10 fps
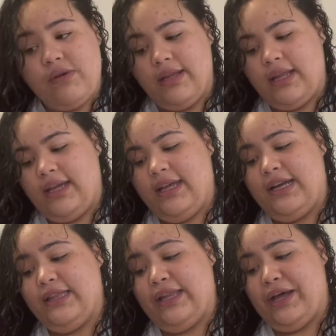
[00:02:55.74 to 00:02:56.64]
I like it
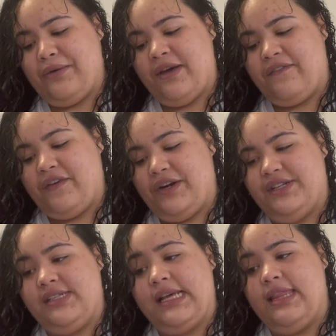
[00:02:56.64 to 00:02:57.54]
on low at
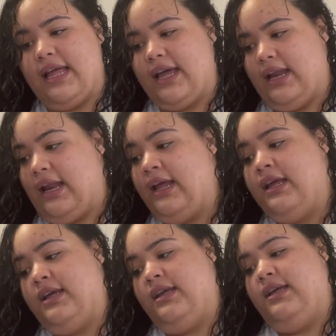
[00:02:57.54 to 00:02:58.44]
first, and then
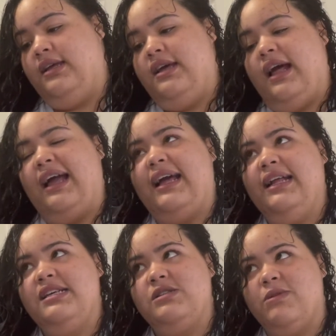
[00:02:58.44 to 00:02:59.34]
I kind
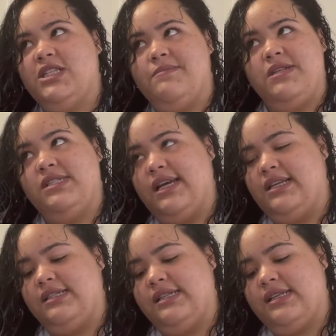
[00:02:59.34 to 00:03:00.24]
of switch up the
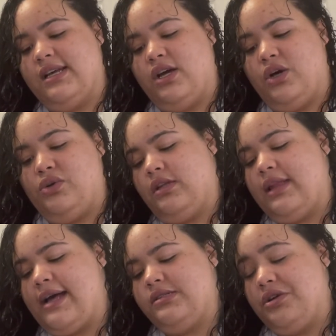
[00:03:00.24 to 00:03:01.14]
settings as I go. The
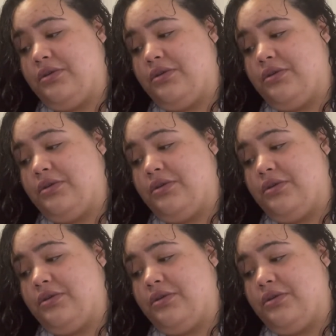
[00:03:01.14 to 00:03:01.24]
last little